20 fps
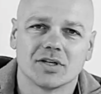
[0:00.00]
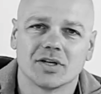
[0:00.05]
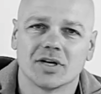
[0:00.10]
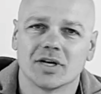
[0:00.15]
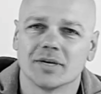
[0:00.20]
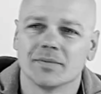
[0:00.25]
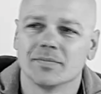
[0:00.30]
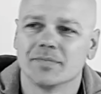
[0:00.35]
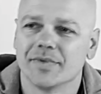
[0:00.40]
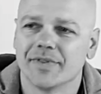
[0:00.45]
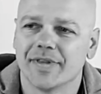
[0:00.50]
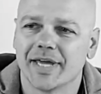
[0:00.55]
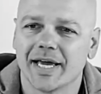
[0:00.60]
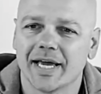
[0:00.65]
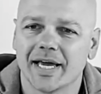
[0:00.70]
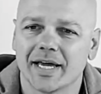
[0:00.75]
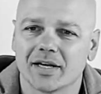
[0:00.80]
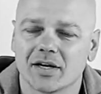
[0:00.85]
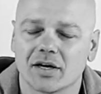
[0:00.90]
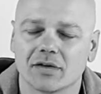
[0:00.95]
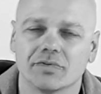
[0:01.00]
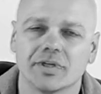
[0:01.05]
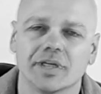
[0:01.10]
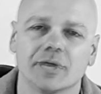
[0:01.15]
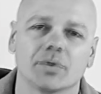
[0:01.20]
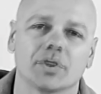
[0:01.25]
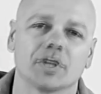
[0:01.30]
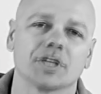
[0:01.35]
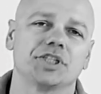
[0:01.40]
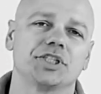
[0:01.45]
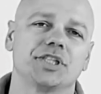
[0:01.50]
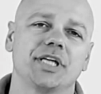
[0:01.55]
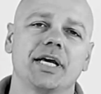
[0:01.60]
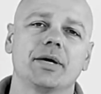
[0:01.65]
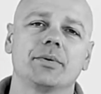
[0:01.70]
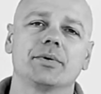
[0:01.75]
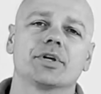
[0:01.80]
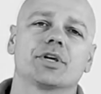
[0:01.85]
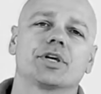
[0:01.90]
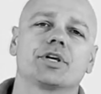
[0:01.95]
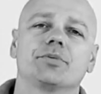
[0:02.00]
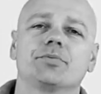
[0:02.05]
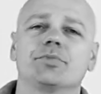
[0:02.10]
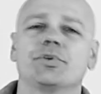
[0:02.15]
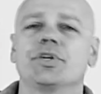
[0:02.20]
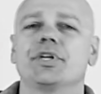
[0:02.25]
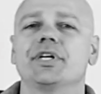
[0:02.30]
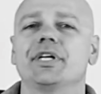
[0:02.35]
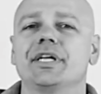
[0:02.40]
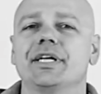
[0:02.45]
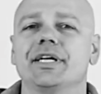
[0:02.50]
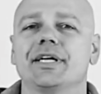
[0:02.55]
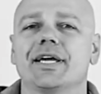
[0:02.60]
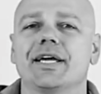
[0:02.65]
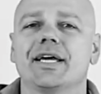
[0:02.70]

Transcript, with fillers: I might swear a little bit. I might let uh, uh